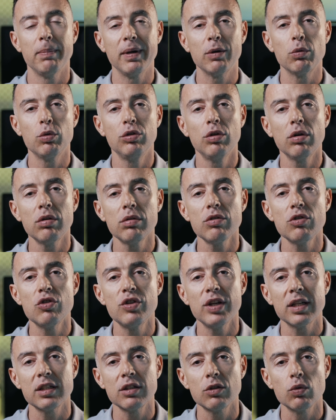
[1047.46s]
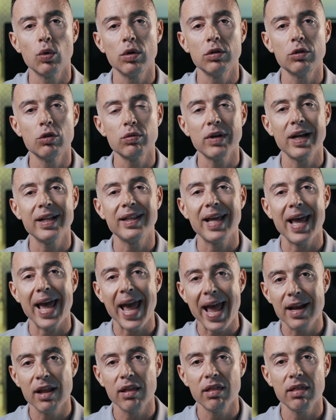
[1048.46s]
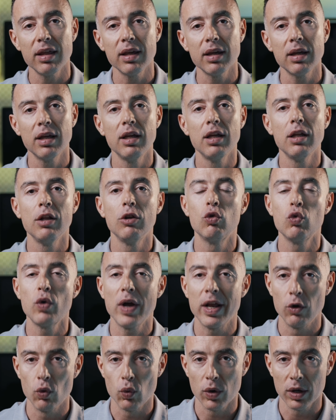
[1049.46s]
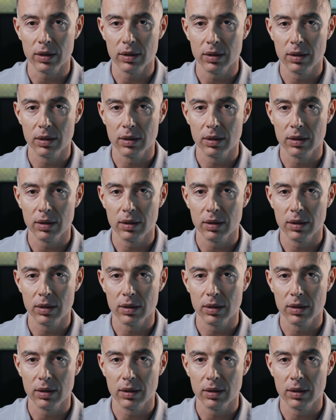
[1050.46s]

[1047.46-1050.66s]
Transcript: But we don't just want to write anything to anyone.